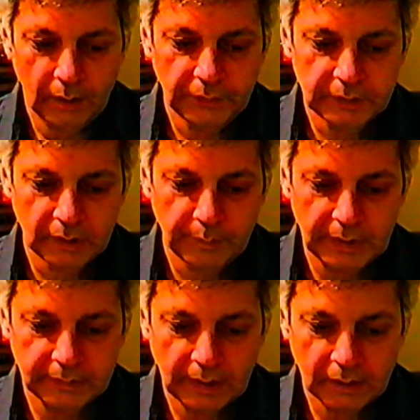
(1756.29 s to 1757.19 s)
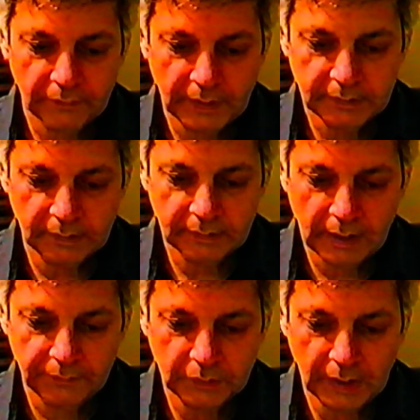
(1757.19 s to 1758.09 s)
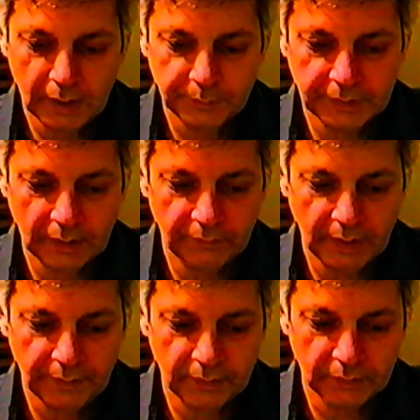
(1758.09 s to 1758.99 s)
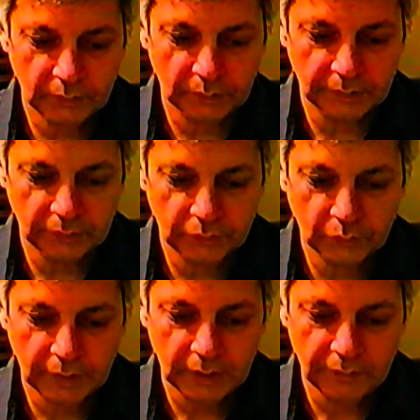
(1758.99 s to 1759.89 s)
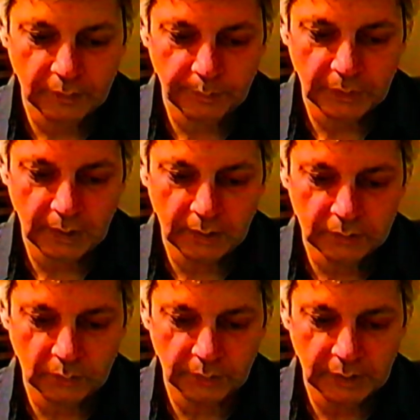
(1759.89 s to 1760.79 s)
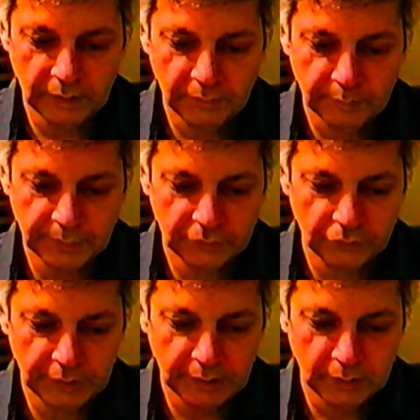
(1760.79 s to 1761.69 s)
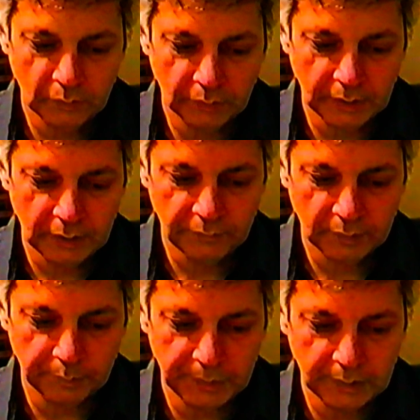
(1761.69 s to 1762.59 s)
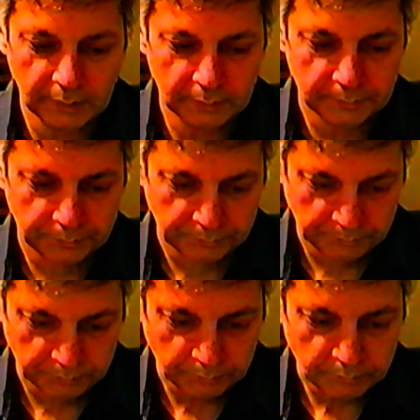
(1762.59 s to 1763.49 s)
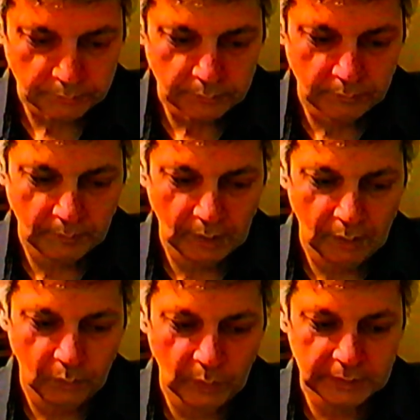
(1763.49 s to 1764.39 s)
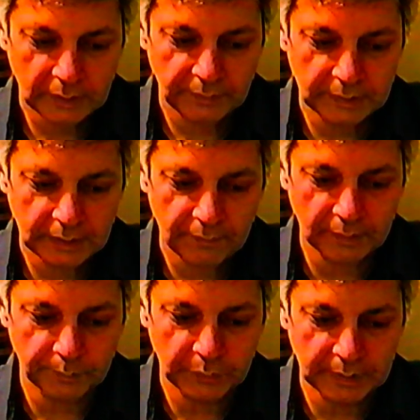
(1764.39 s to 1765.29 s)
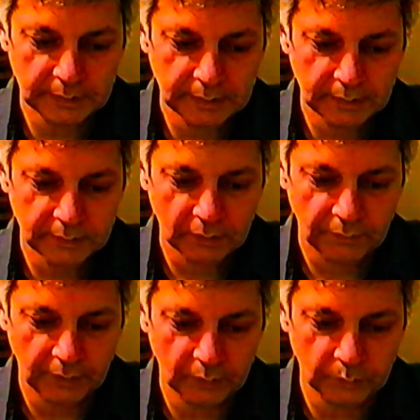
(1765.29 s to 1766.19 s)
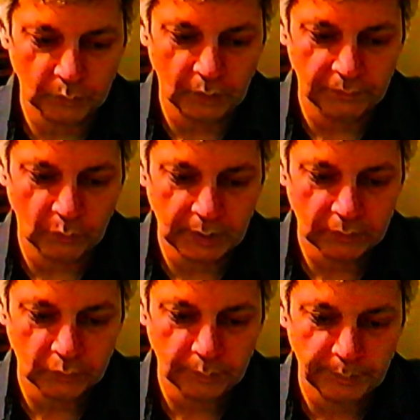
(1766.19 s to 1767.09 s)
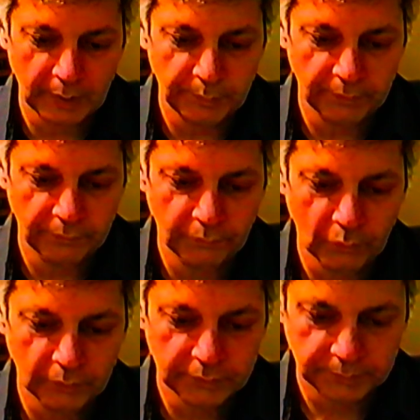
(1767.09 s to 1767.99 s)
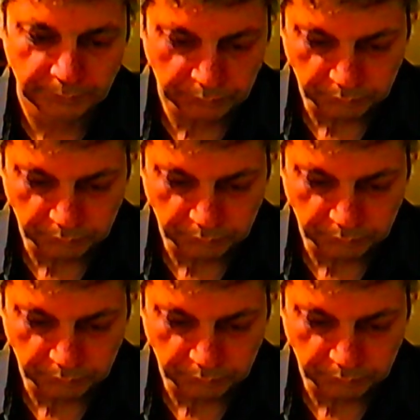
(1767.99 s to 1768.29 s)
officer may sacrifice his life to help save others or destroy evil plot or evil machine or evil being 177 princess of, a, of one group may be forced